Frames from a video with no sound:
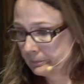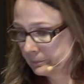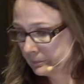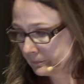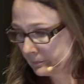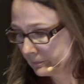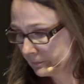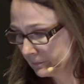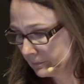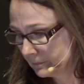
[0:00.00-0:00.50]

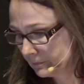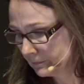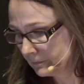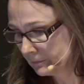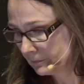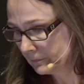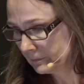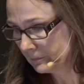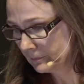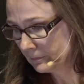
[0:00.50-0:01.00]

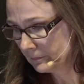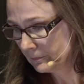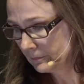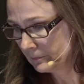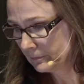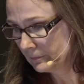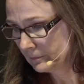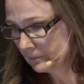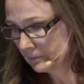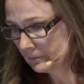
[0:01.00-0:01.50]

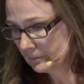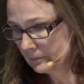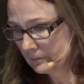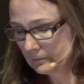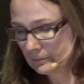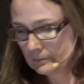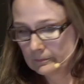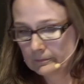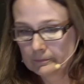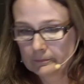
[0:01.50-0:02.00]

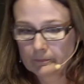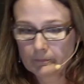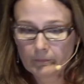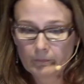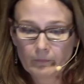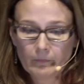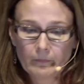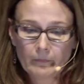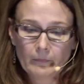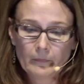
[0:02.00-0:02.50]

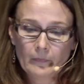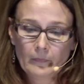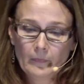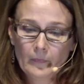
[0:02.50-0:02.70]
[no speech]